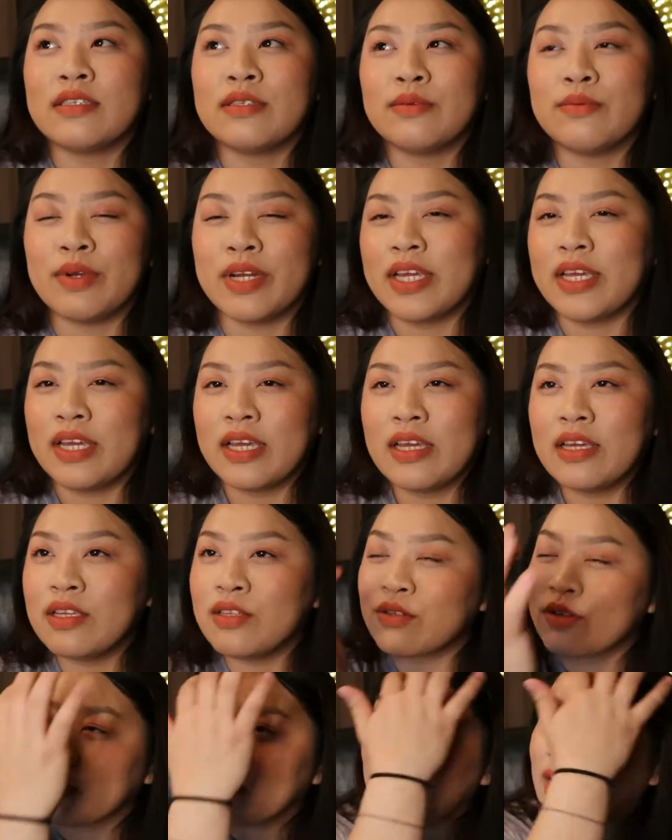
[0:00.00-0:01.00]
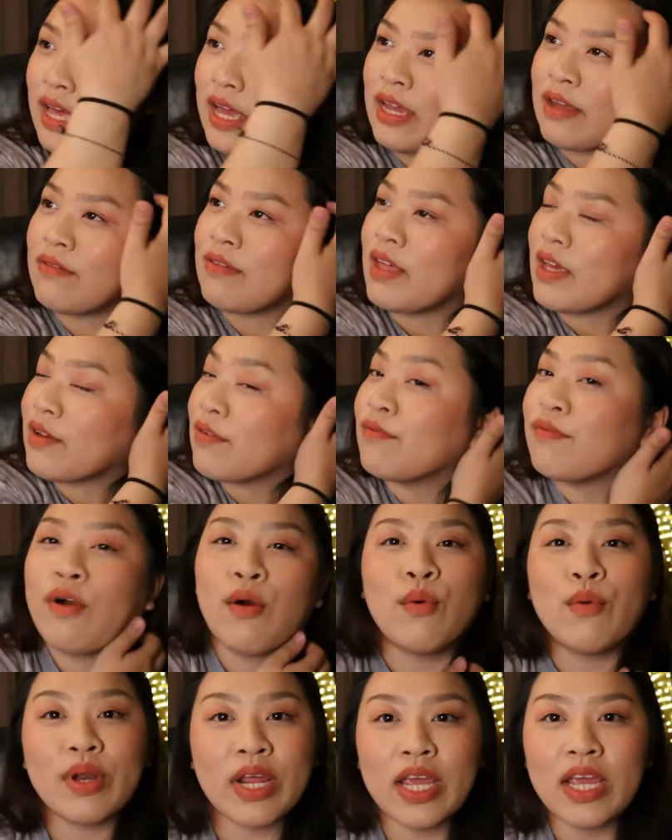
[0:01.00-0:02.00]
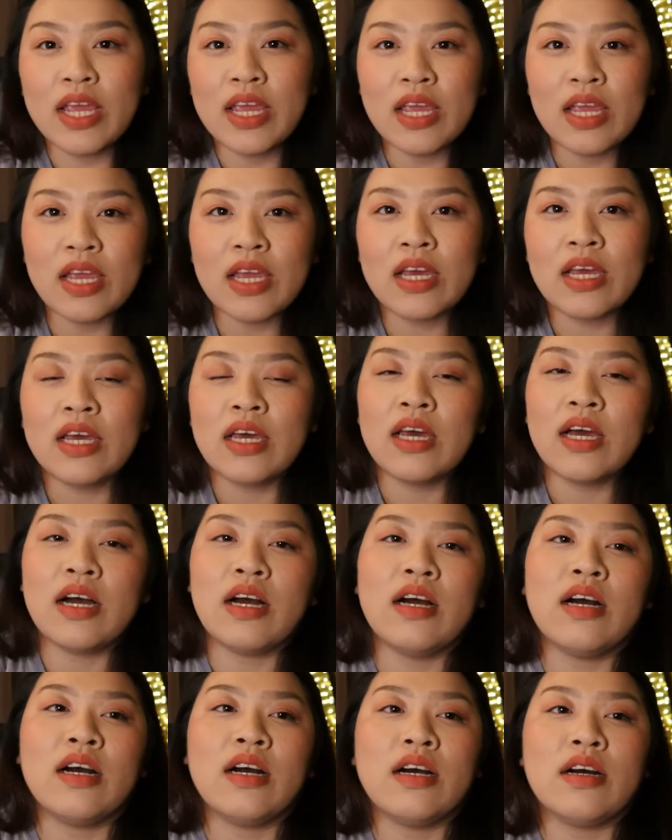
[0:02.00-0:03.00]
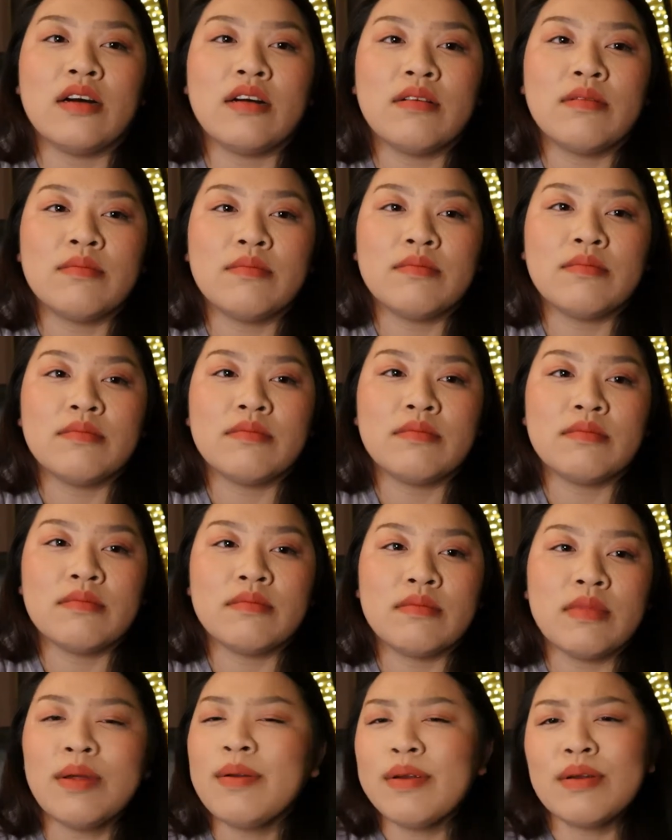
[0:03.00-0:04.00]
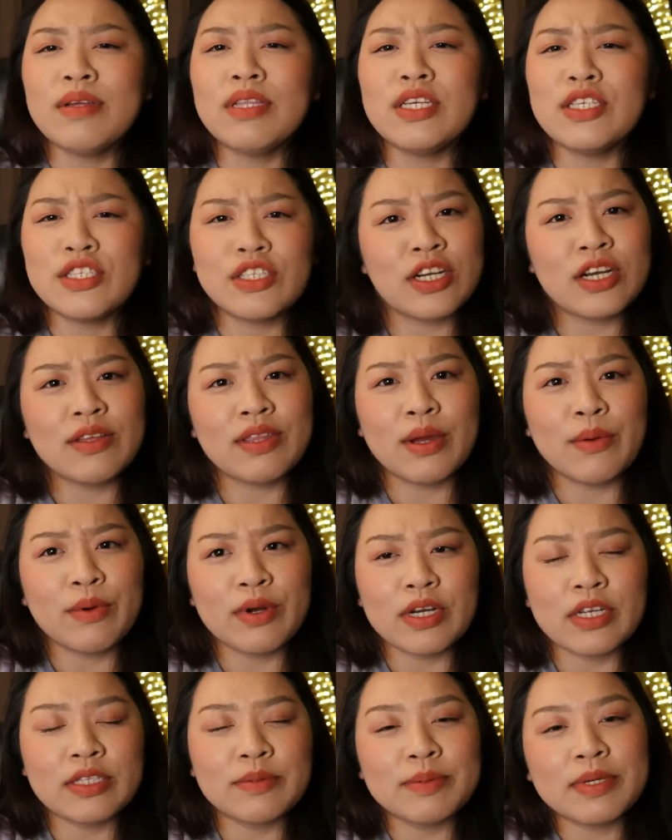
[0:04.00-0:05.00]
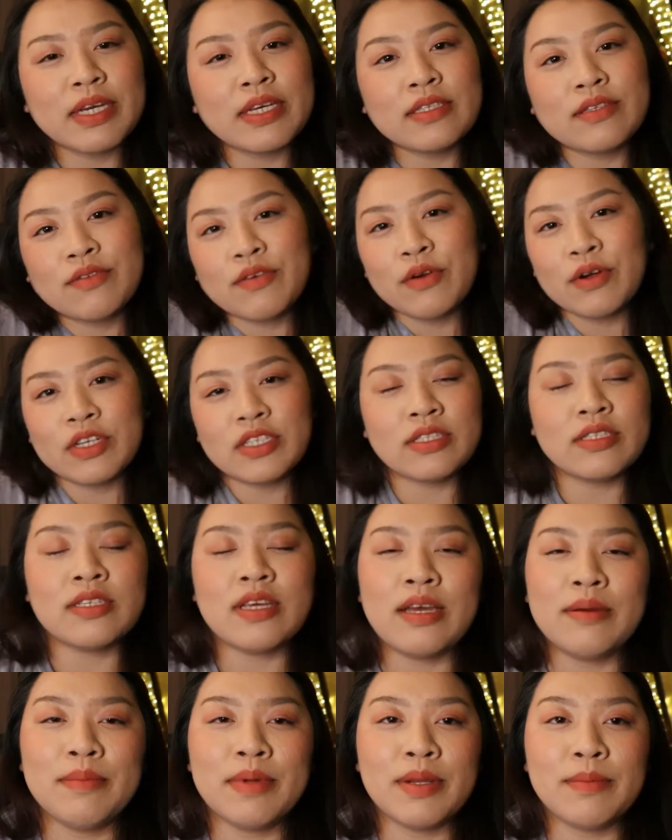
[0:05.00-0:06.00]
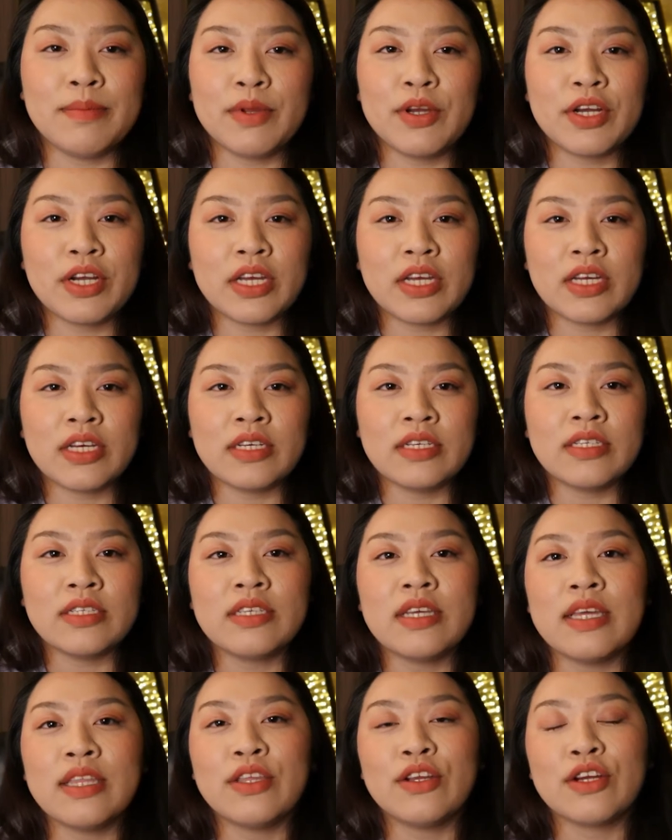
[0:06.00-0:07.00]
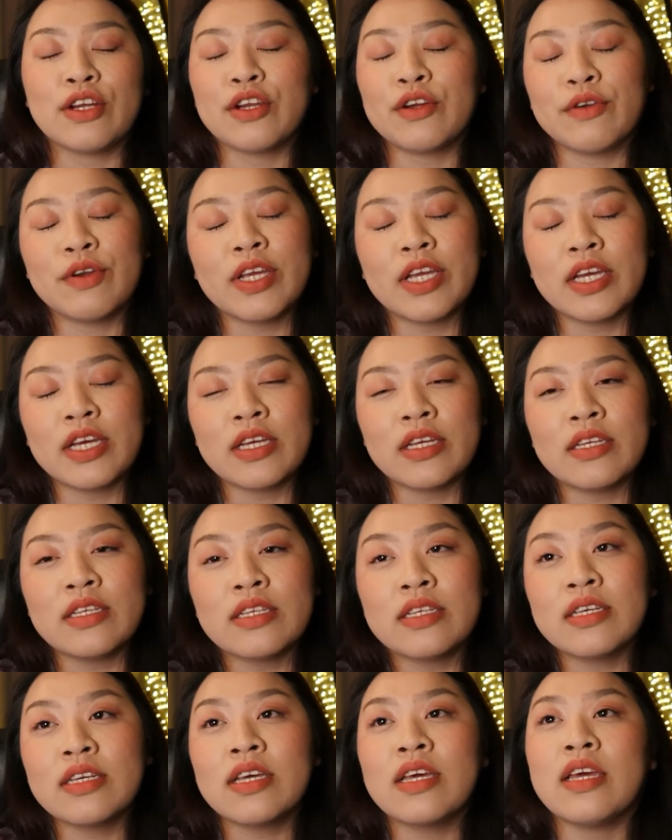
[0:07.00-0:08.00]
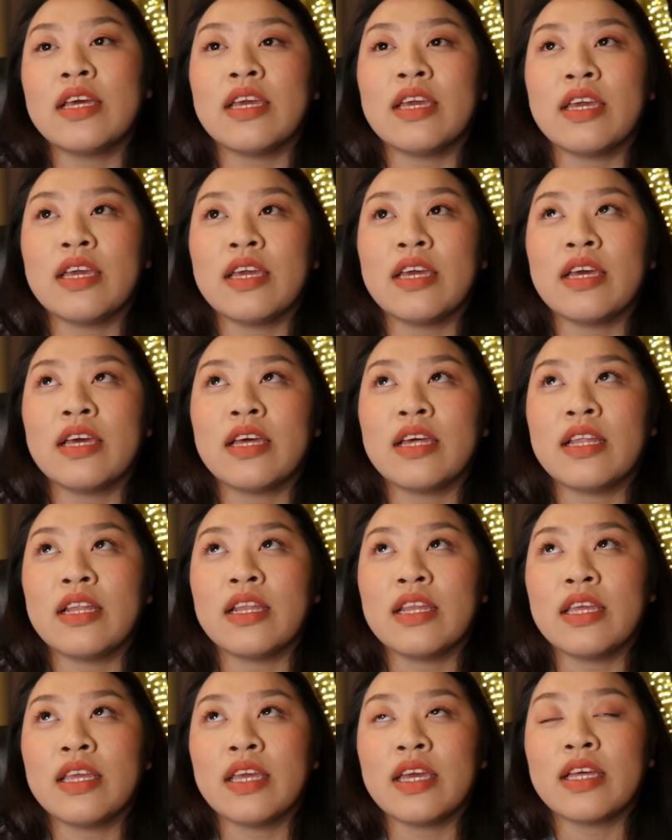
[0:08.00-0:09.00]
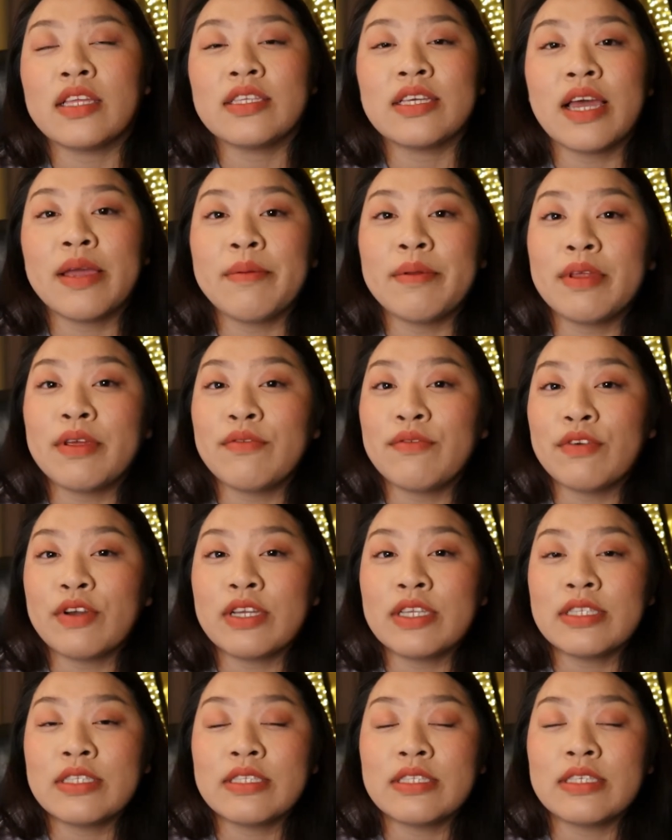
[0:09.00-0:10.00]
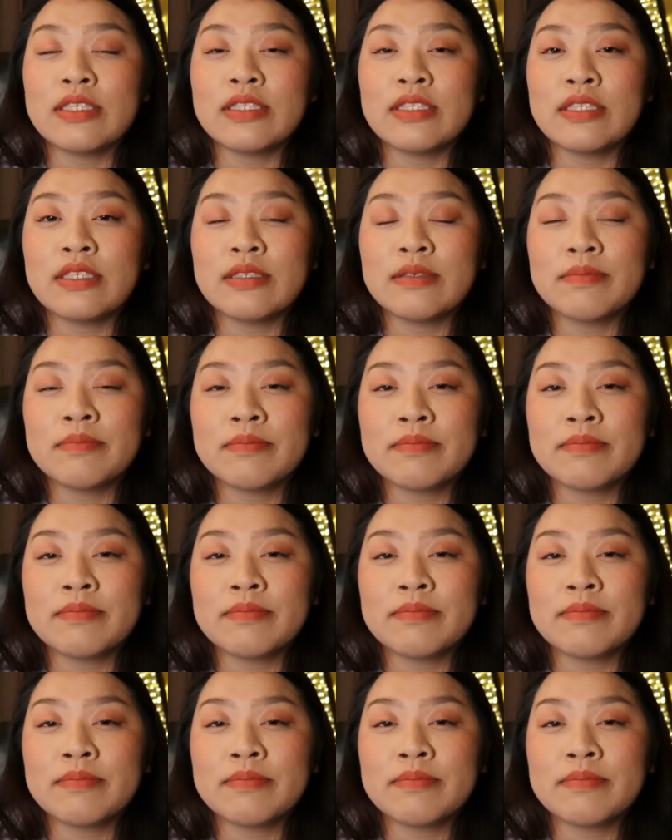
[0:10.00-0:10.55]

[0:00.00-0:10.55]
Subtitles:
rankings or live like voting. I'm not really sure how that works, because of course I'm in America and they're in Korea, and yeah, time difference is,